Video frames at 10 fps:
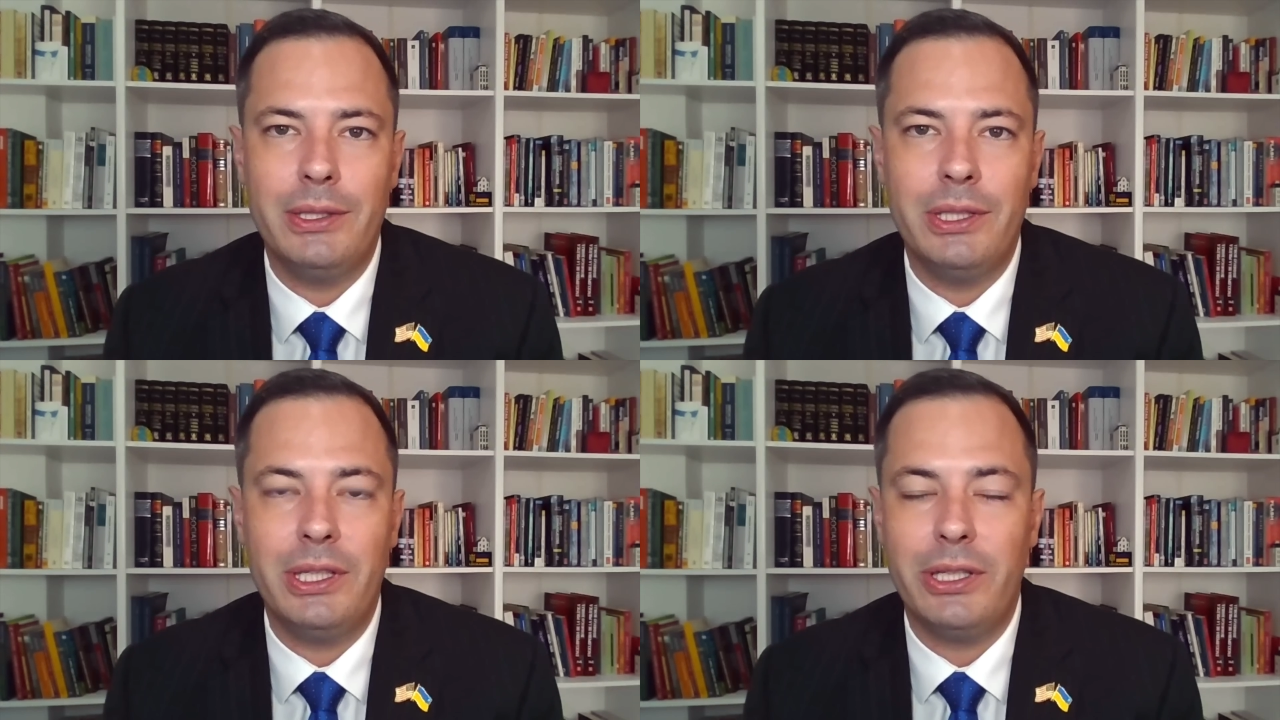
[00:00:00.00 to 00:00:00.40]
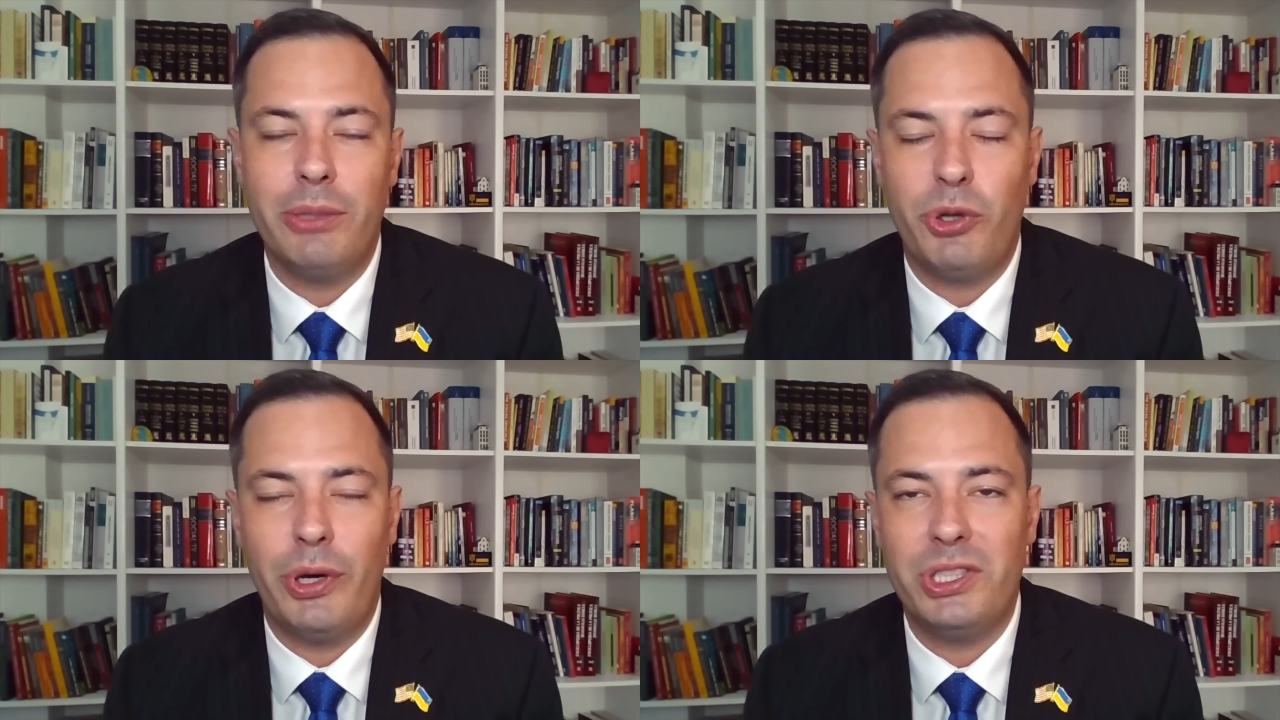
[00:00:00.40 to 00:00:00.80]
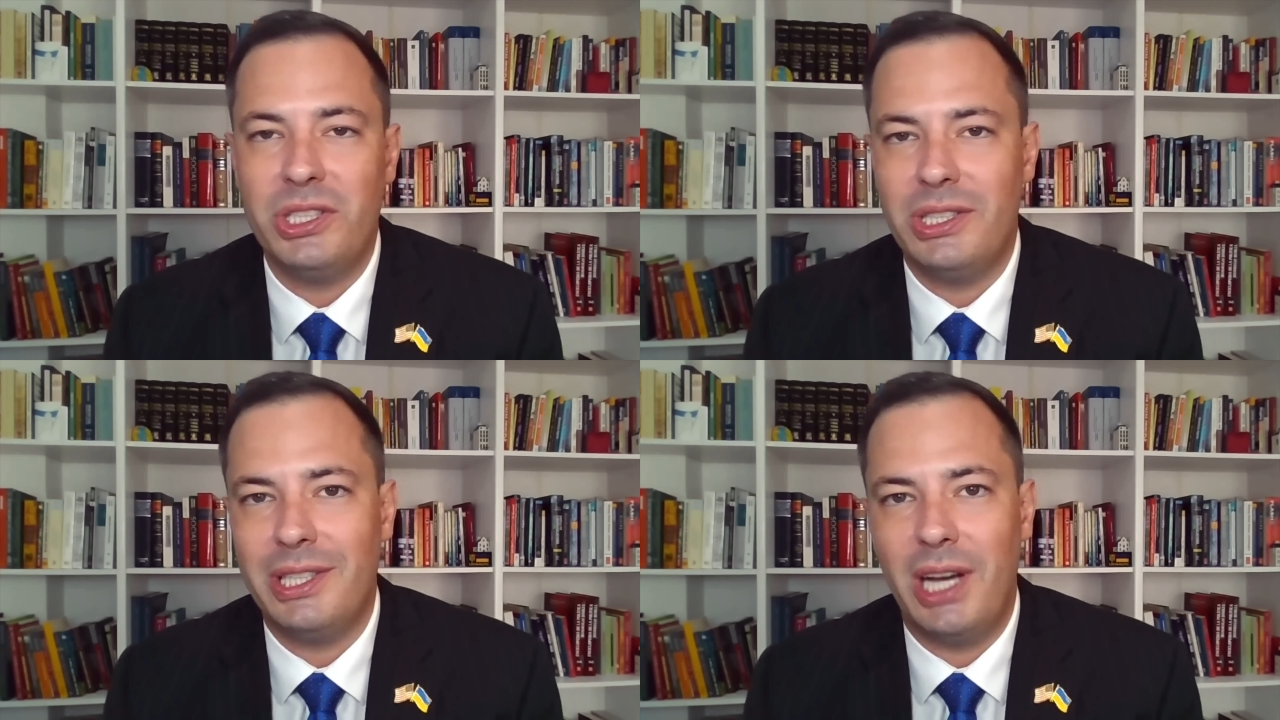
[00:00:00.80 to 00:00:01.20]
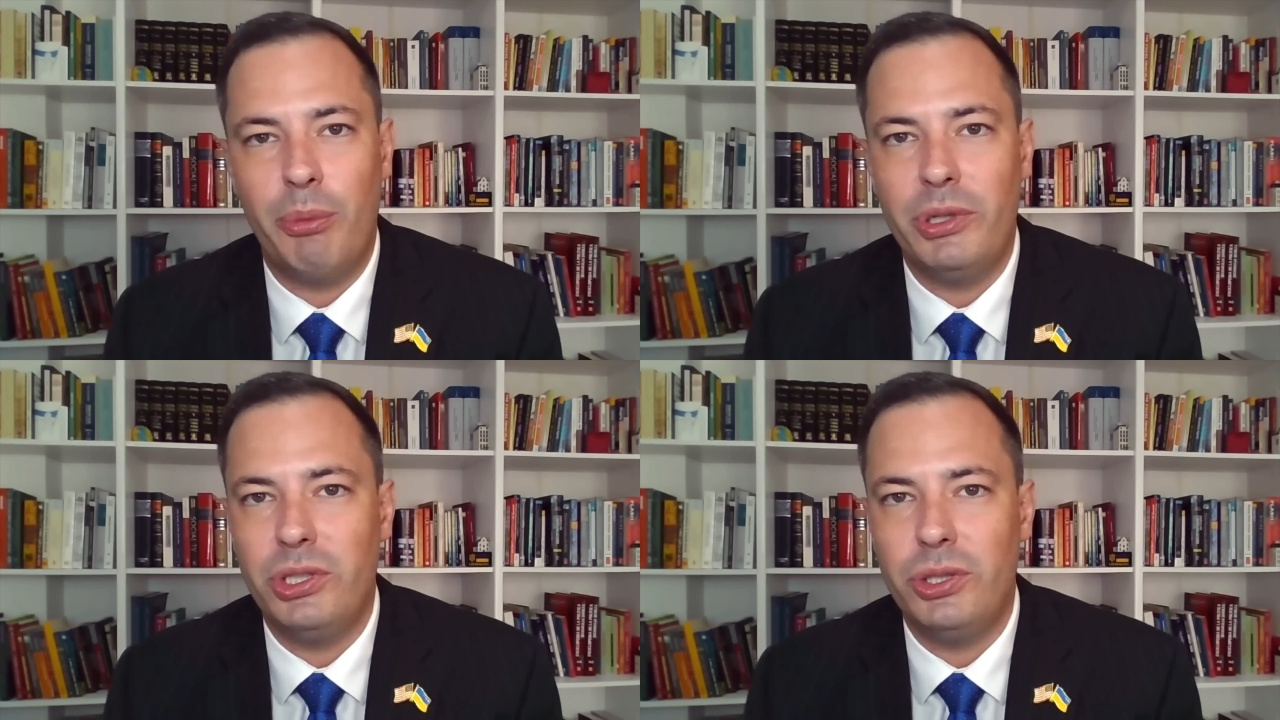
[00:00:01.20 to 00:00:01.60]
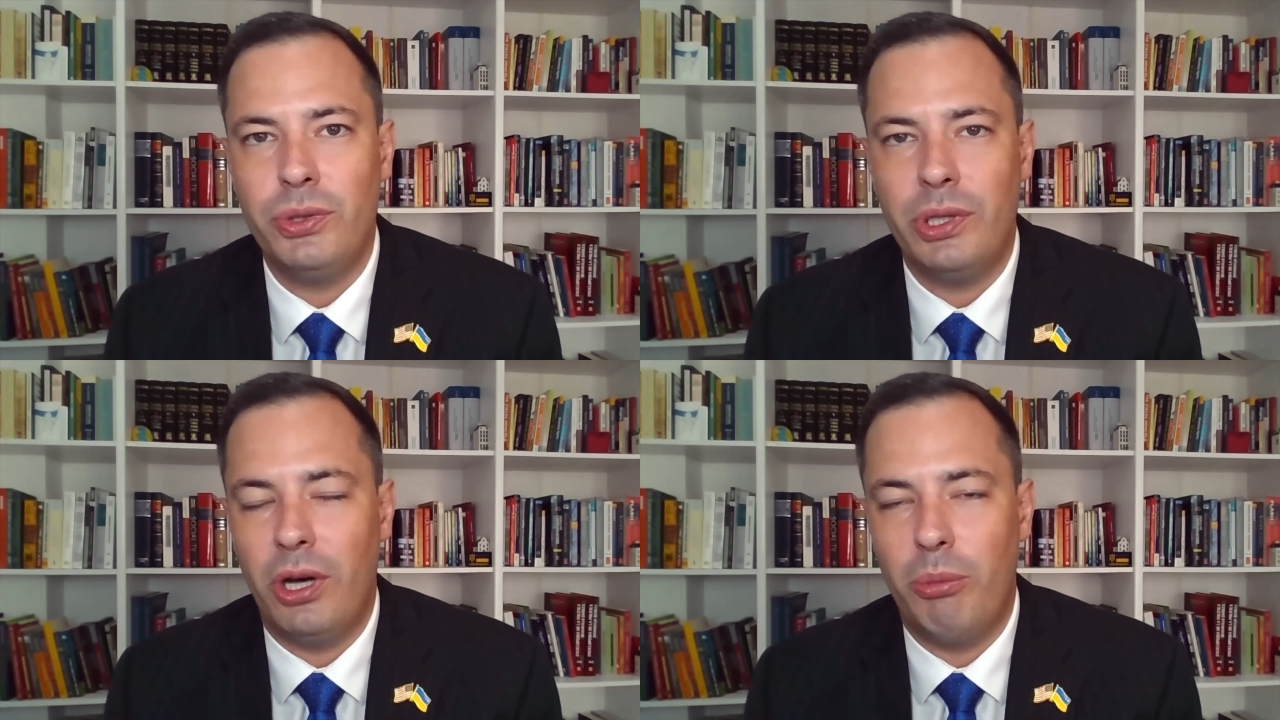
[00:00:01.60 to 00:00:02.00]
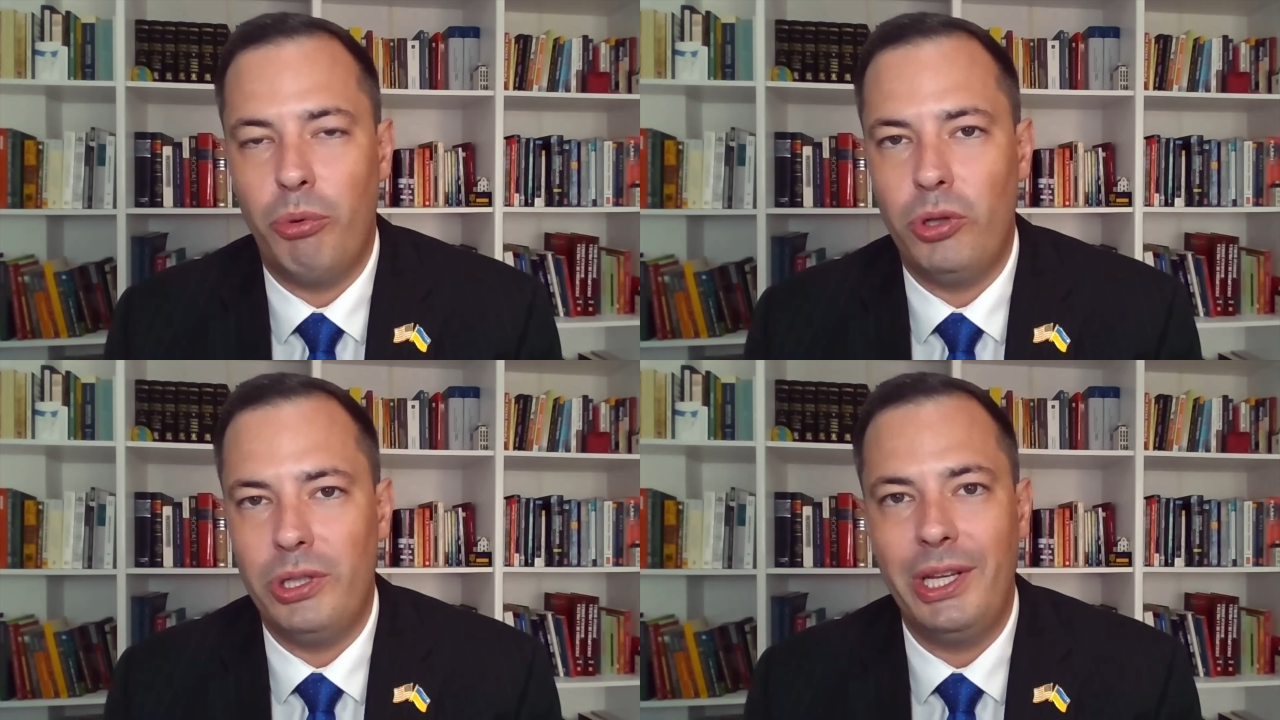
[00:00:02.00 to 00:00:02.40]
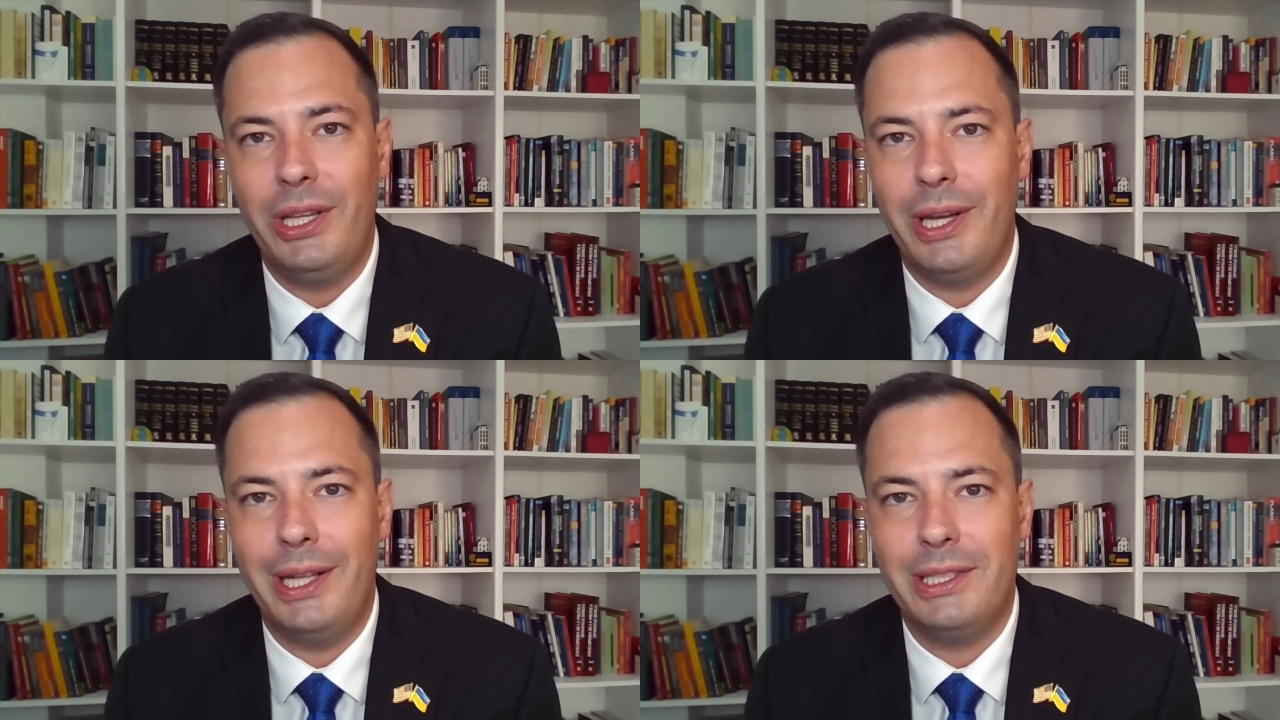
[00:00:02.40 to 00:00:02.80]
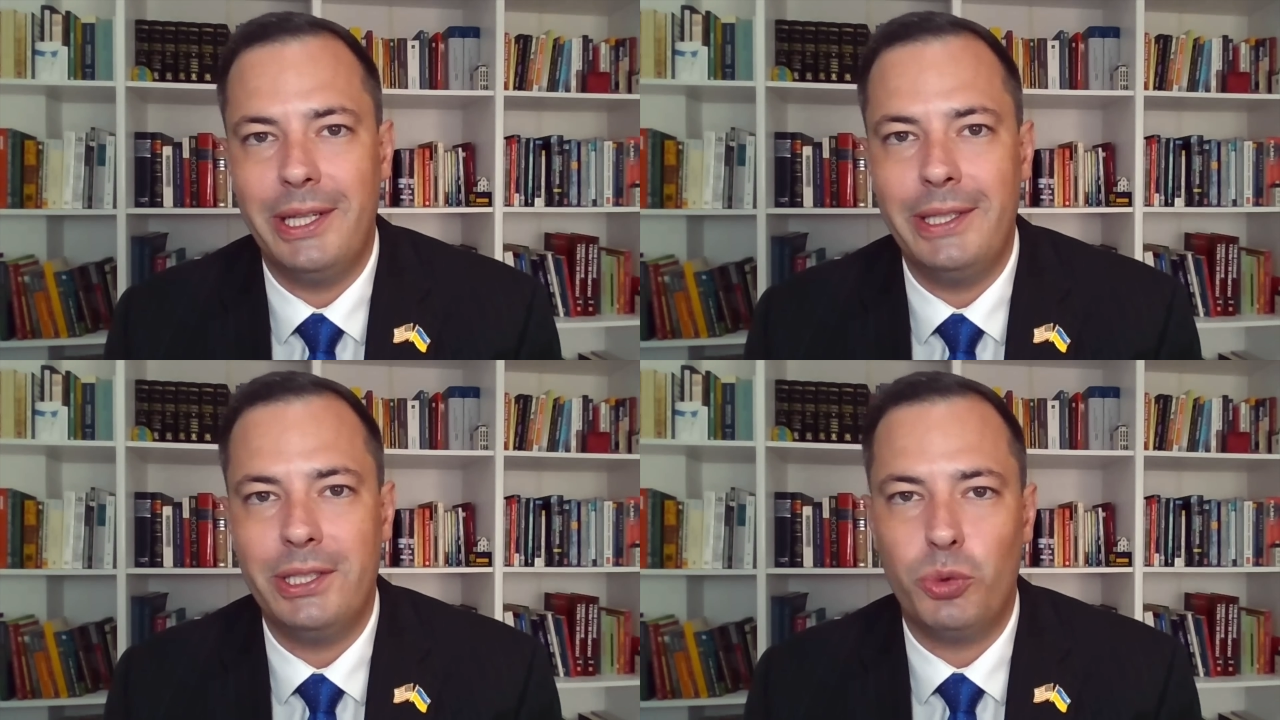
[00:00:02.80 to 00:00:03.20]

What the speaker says: illegal immigration is the top issue in all polling in the United States.